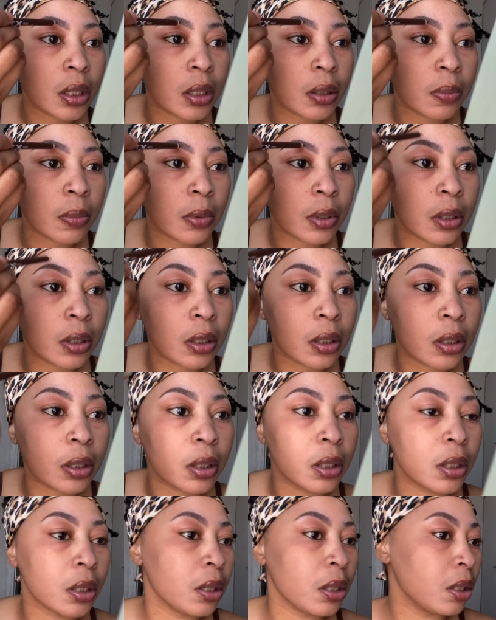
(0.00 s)
But I can
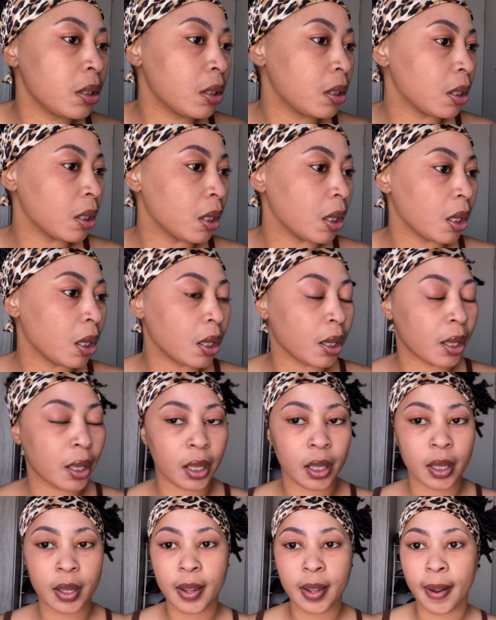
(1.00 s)
tell you straight, there
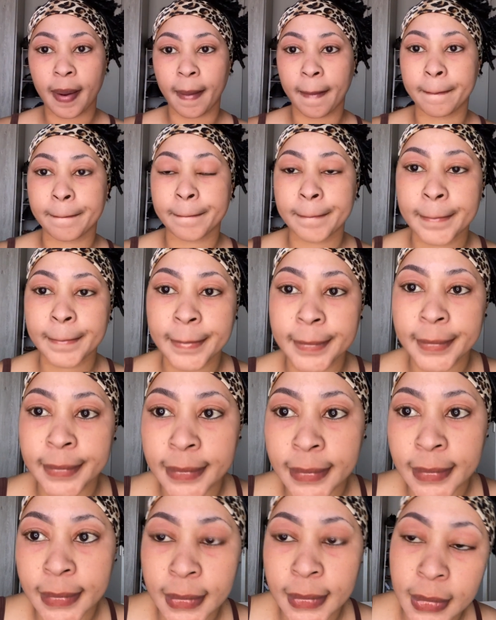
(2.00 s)
ain't no game,
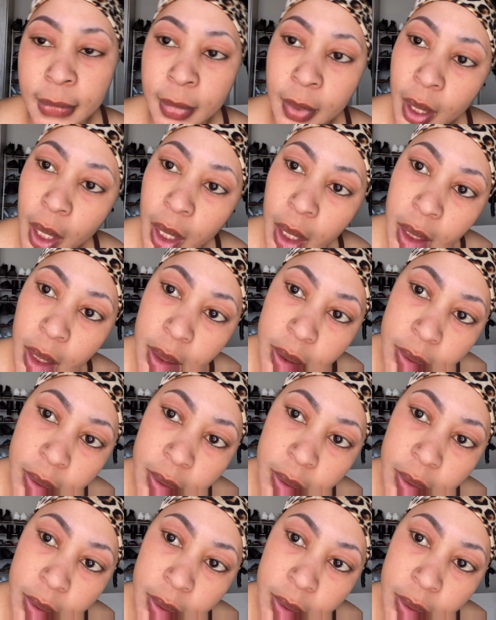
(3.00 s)
baby.